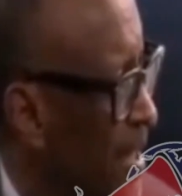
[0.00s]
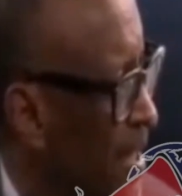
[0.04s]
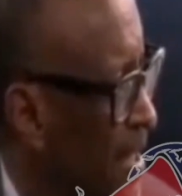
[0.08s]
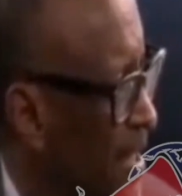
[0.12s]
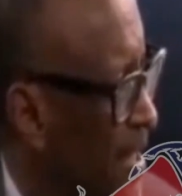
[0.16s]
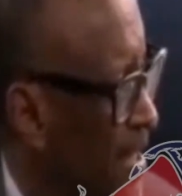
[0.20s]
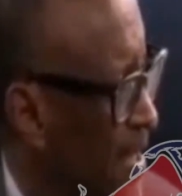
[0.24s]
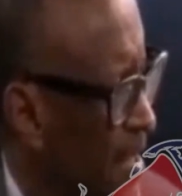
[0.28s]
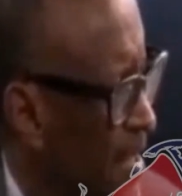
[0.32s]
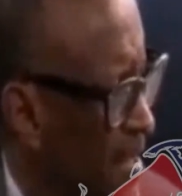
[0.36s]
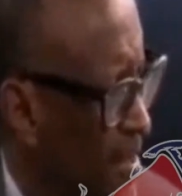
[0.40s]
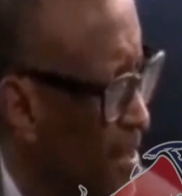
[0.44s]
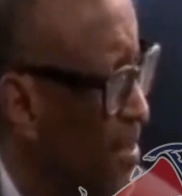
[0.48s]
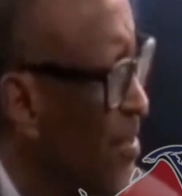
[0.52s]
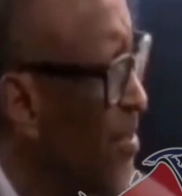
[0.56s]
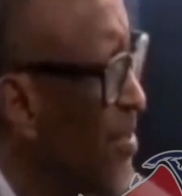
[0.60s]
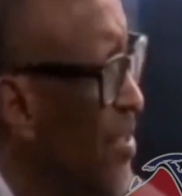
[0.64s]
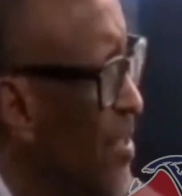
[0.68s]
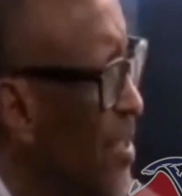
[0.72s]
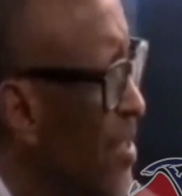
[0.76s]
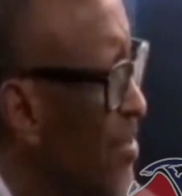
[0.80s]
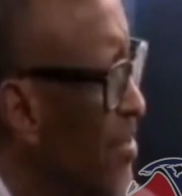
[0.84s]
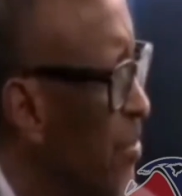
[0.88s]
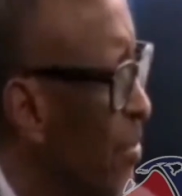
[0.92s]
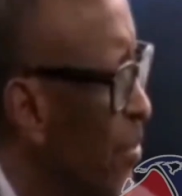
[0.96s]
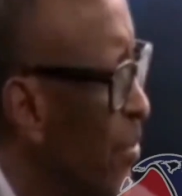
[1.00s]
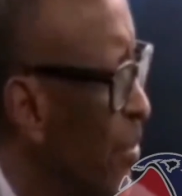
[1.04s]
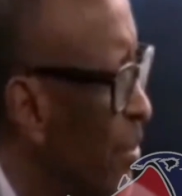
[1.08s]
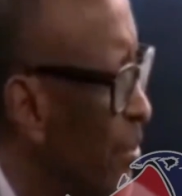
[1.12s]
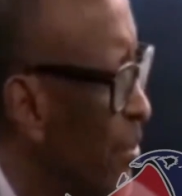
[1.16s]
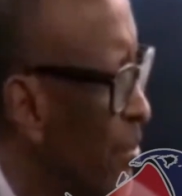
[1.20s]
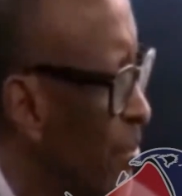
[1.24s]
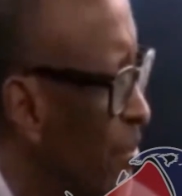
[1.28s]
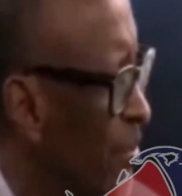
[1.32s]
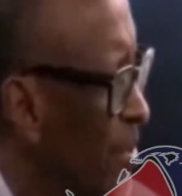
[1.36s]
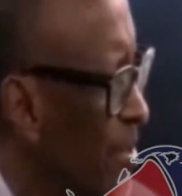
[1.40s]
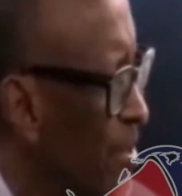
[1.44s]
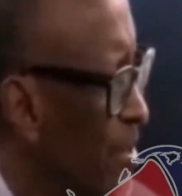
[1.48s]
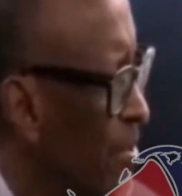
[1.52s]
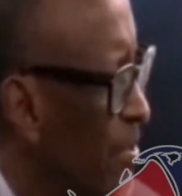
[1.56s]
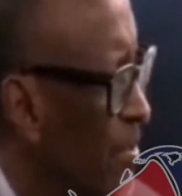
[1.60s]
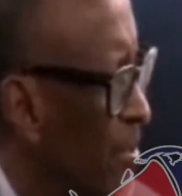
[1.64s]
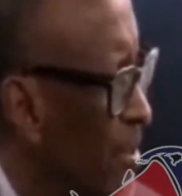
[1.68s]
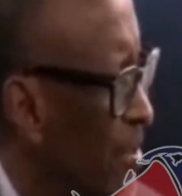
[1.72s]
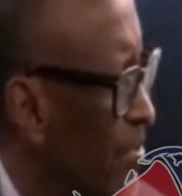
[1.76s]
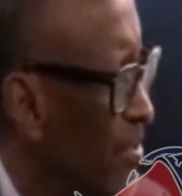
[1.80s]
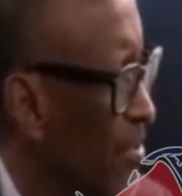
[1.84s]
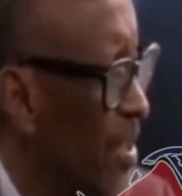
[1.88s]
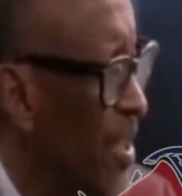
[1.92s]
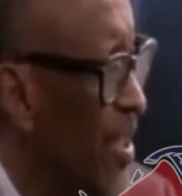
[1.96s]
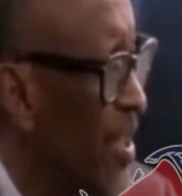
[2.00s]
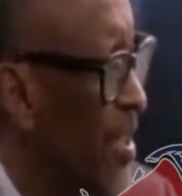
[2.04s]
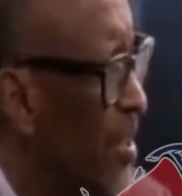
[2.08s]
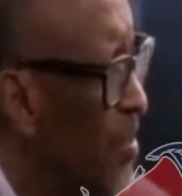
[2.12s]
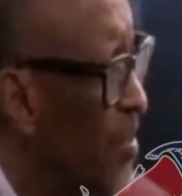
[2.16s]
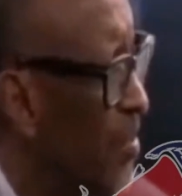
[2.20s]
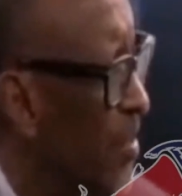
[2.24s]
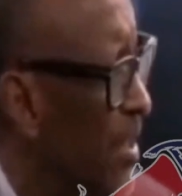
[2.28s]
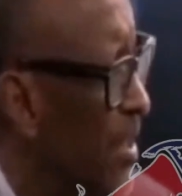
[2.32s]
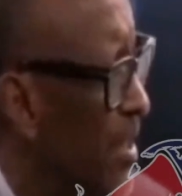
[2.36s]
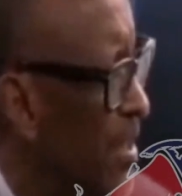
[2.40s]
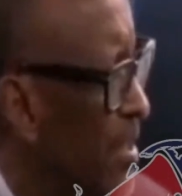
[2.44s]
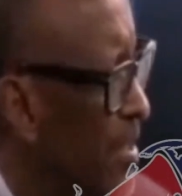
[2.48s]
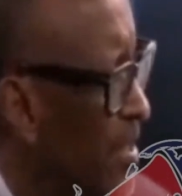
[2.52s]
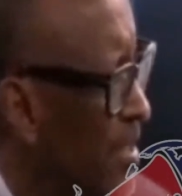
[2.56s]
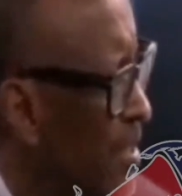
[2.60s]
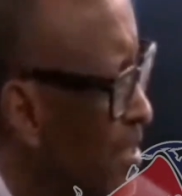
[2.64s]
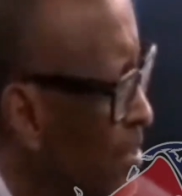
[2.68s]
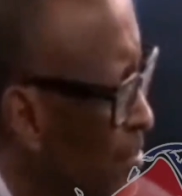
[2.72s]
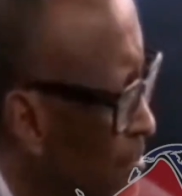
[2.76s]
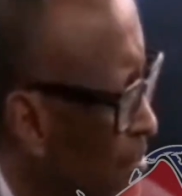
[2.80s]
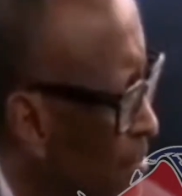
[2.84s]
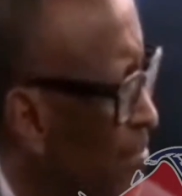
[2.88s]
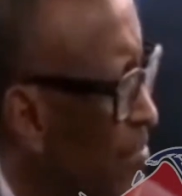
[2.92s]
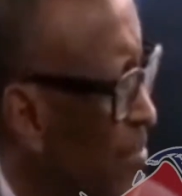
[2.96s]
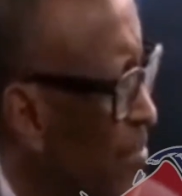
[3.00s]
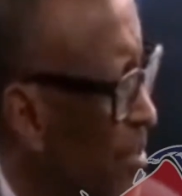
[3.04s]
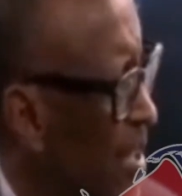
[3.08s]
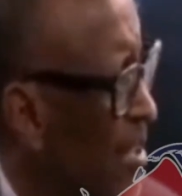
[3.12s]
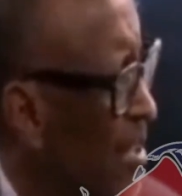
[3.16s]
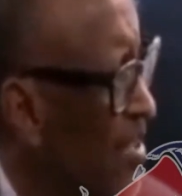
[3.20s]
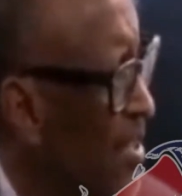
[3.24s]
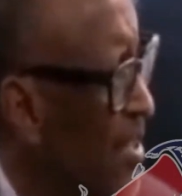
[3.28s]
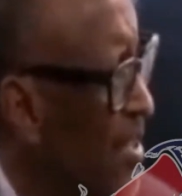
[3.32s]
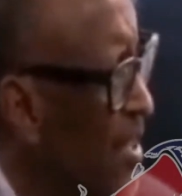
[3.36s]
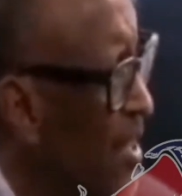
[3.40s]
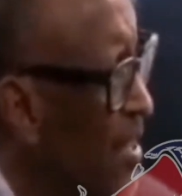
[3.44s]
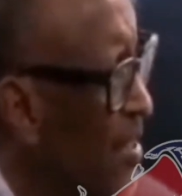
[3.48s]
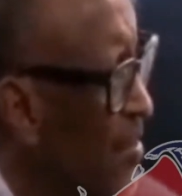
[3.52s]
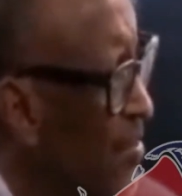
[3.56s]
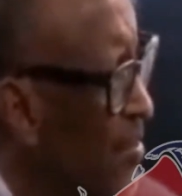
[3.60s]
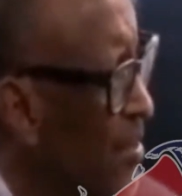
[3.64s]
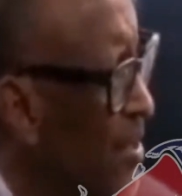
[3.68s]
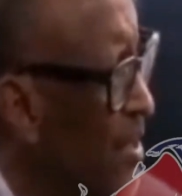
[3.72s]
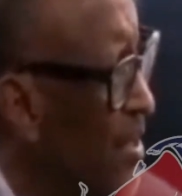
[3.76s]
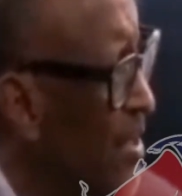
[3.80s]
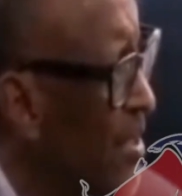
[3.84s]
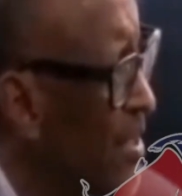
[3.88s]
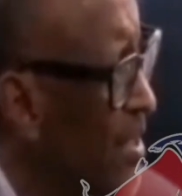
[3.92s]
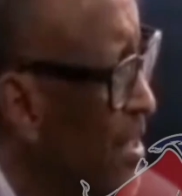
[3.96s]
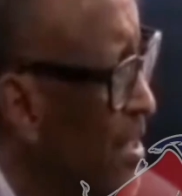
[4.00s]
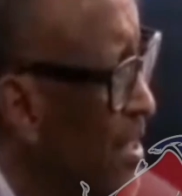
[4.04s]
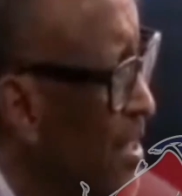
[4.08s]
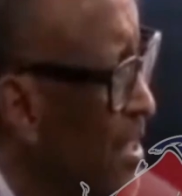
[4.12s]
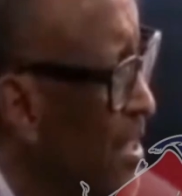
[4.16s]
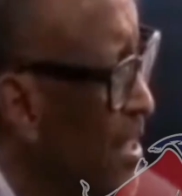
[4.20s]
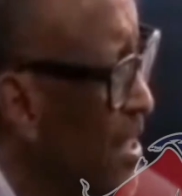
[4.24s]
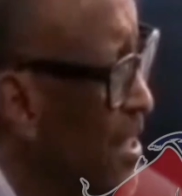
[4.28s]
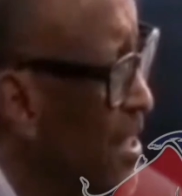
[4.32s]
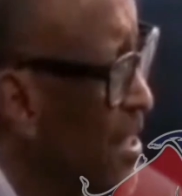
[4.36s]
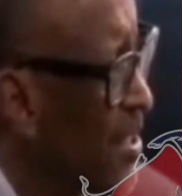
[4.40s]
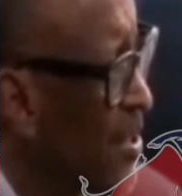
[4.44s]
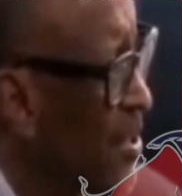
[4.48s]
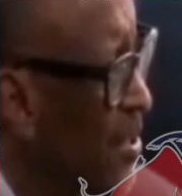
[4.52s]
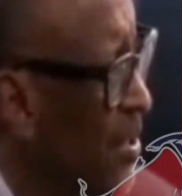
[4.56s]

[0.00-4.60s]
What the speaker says: what ya say o kasa che se uti mi se papa no e tu ne wisdom na no